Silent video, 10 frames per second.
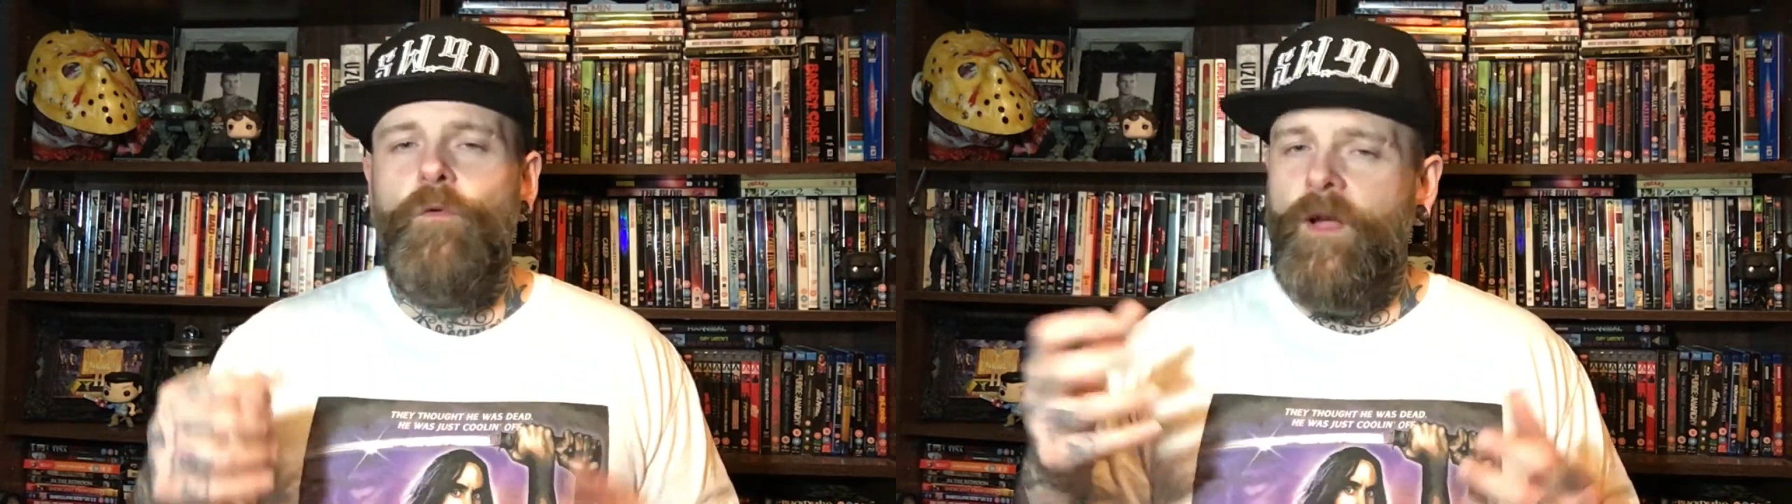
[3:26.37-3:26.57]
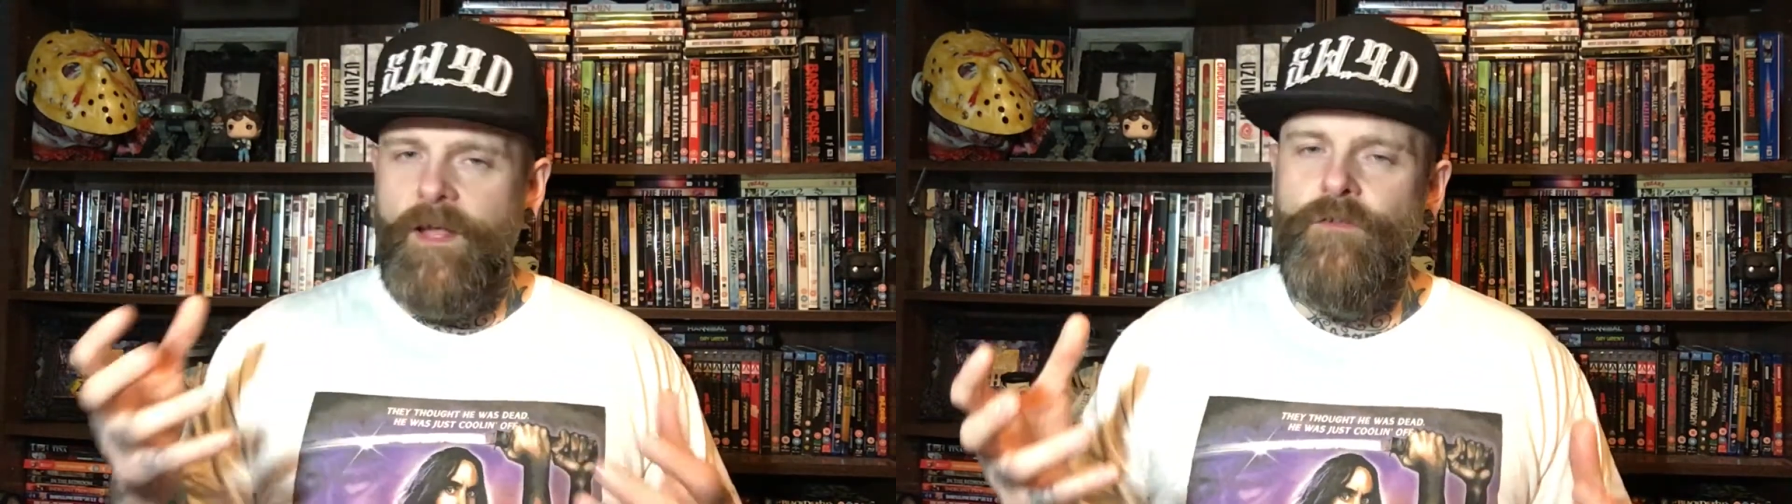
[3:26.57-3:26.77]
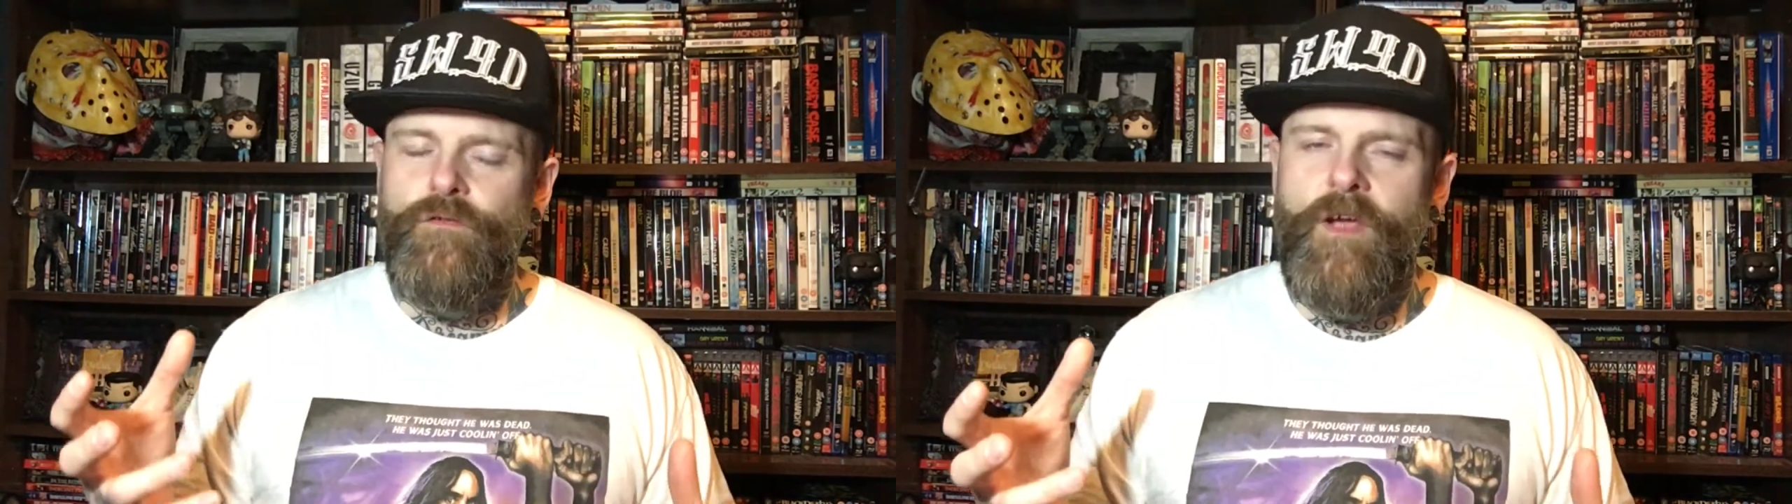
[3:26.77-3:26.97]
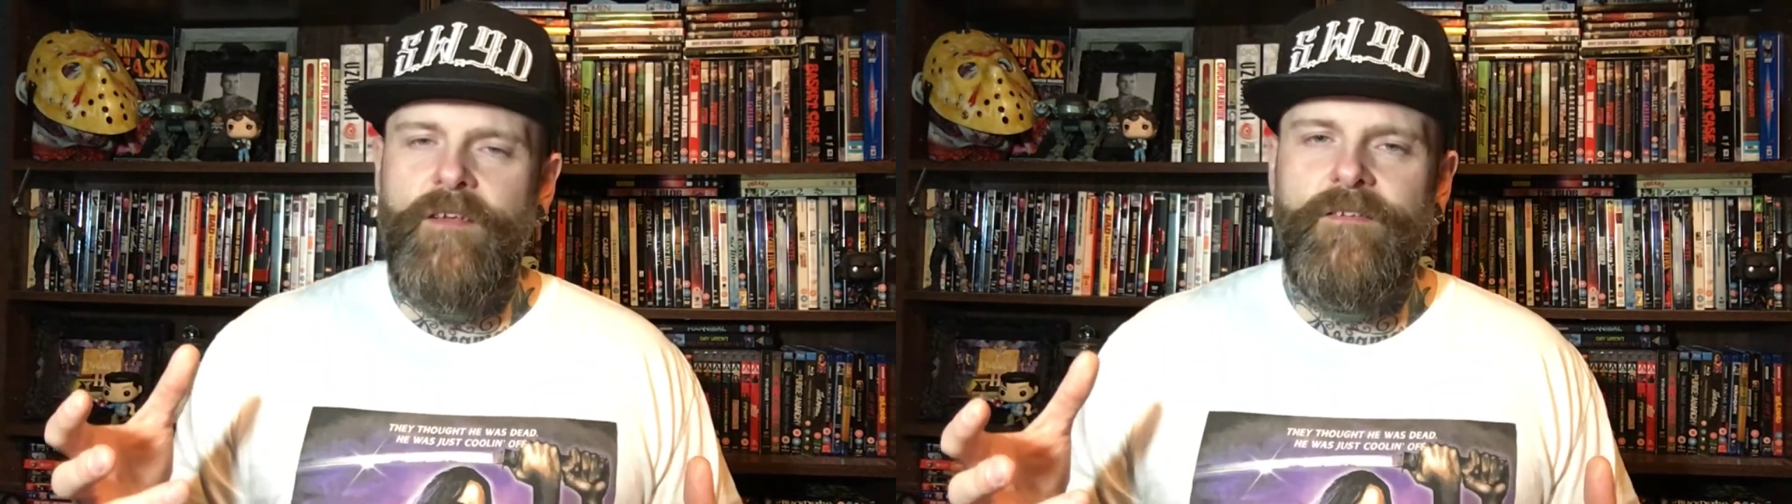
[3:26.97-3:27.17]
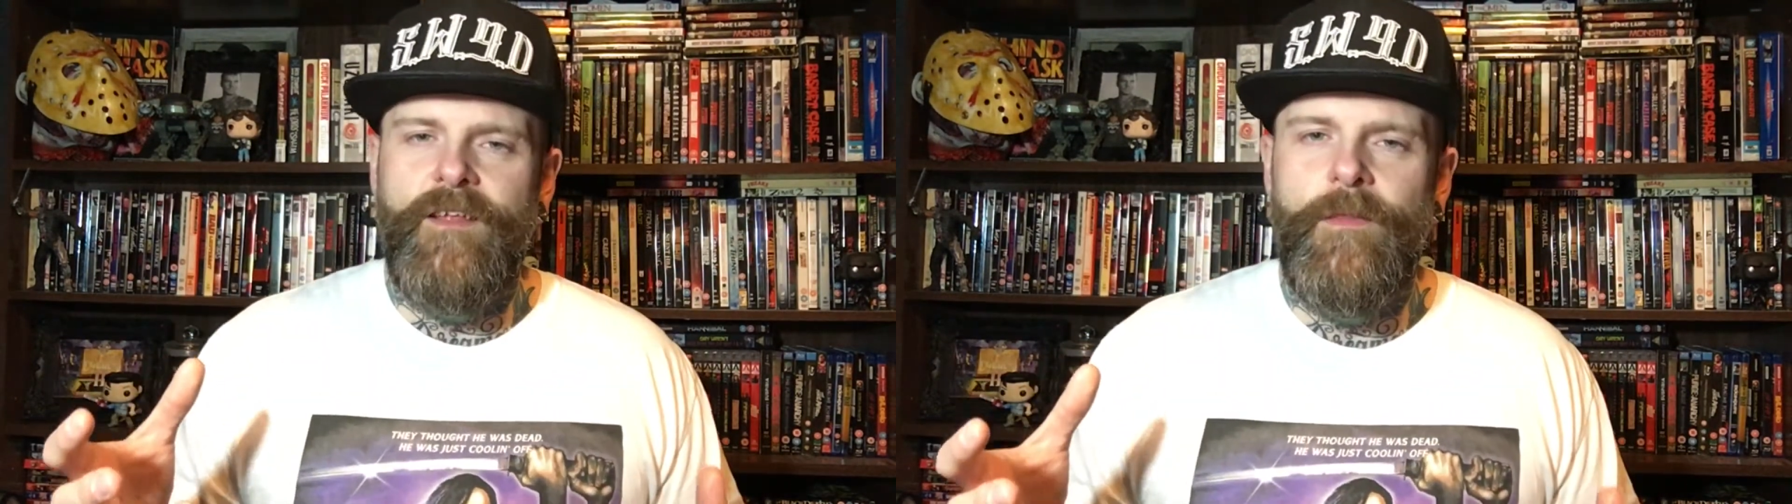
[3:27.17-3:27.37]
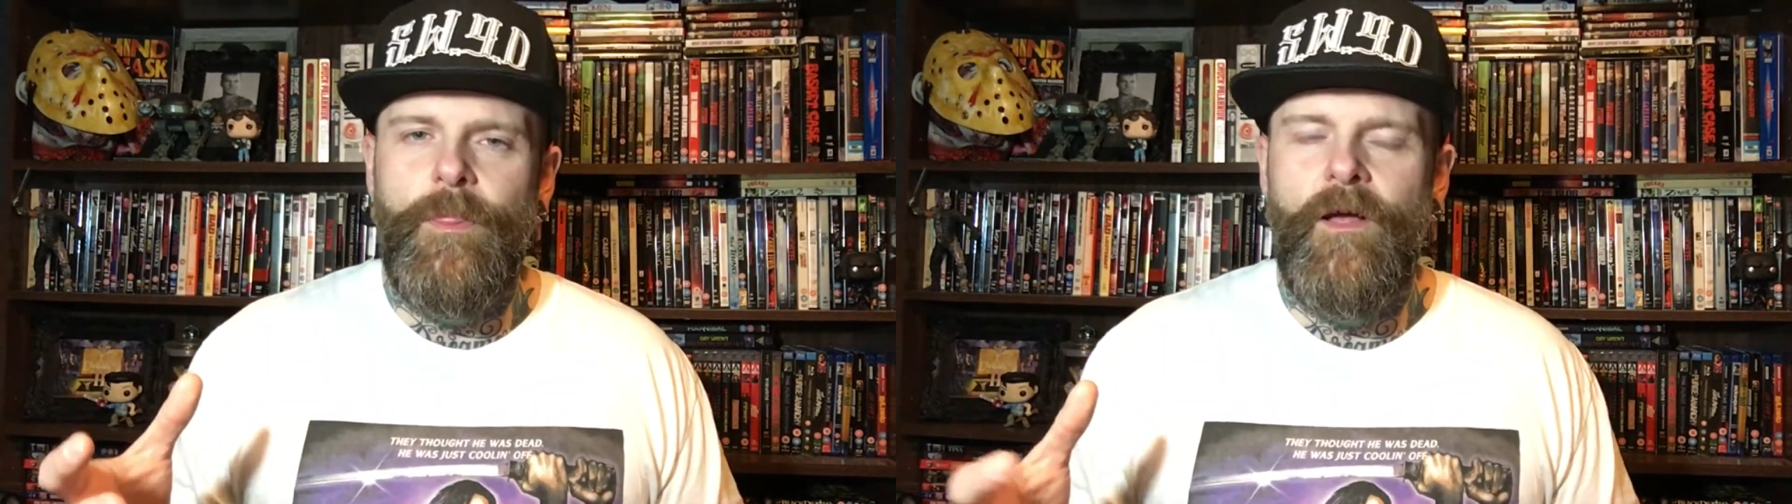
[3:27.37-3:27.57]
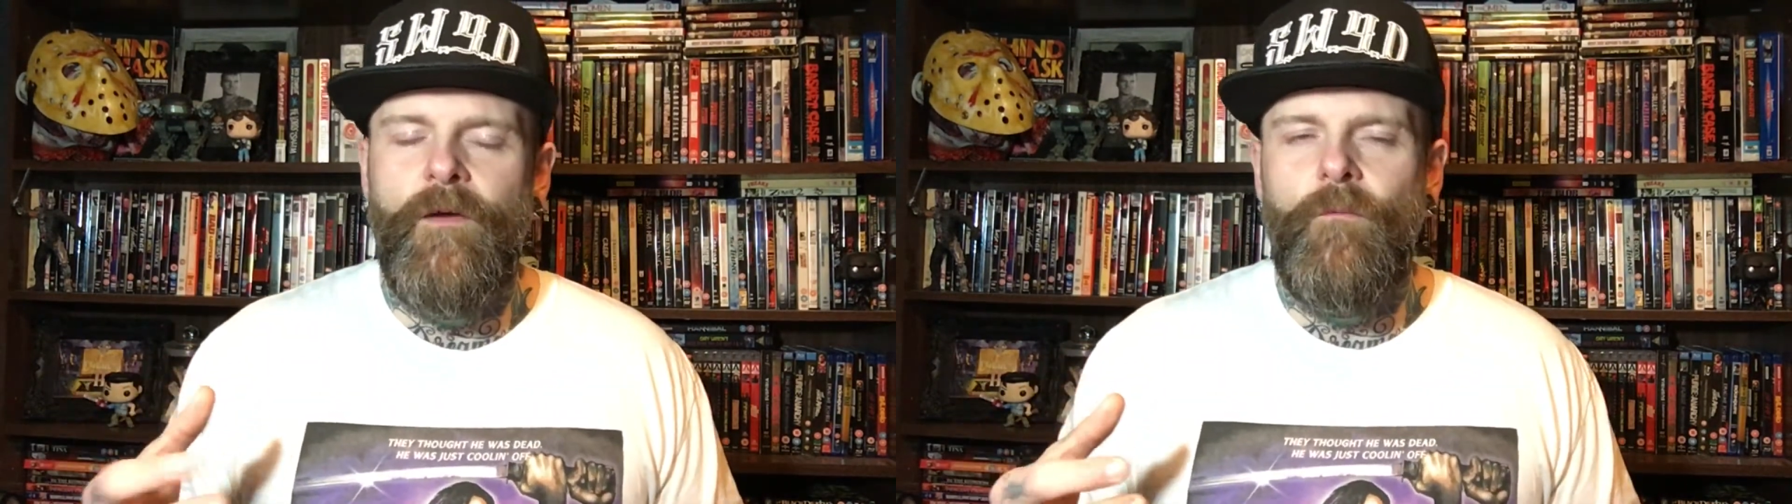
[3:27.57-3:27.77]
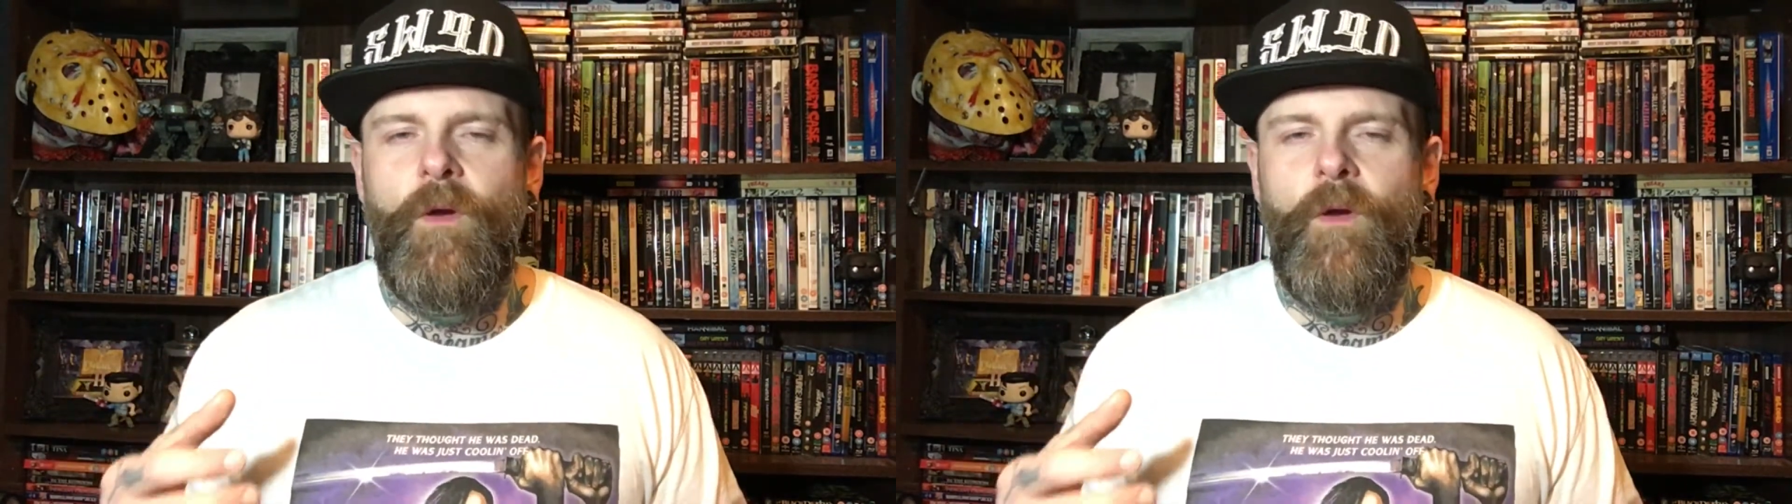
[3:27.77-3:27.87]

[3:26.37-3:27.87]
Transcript: It was quite interesting